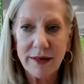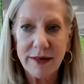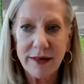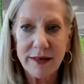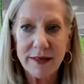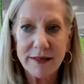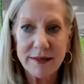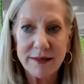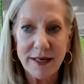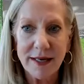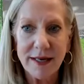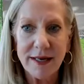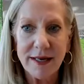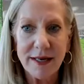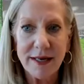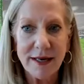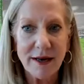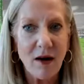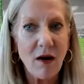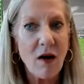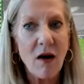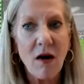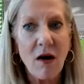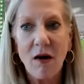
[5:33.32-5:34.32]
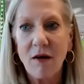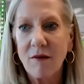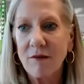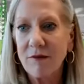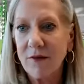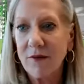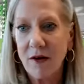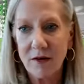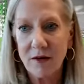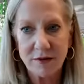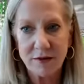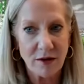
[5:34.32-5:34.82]
it is, and it all
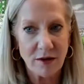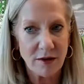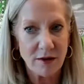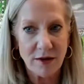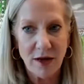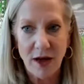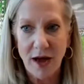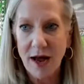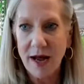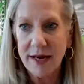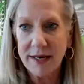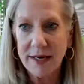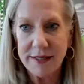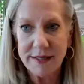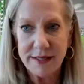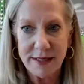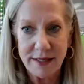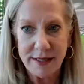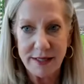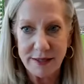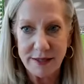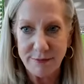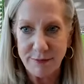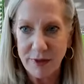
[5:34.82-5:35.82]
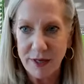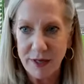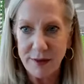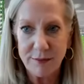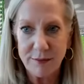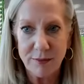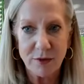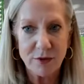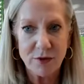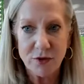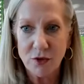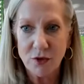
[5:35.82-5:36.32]
falls on the IT
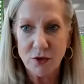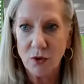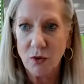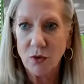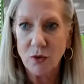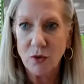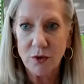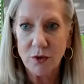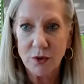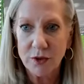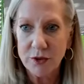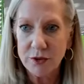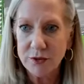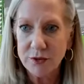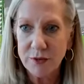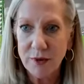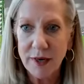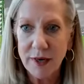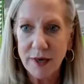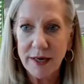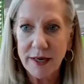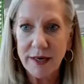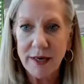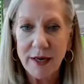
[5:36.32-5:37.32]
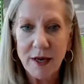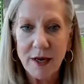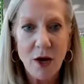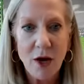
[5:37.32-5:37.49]
people's shoulders, right?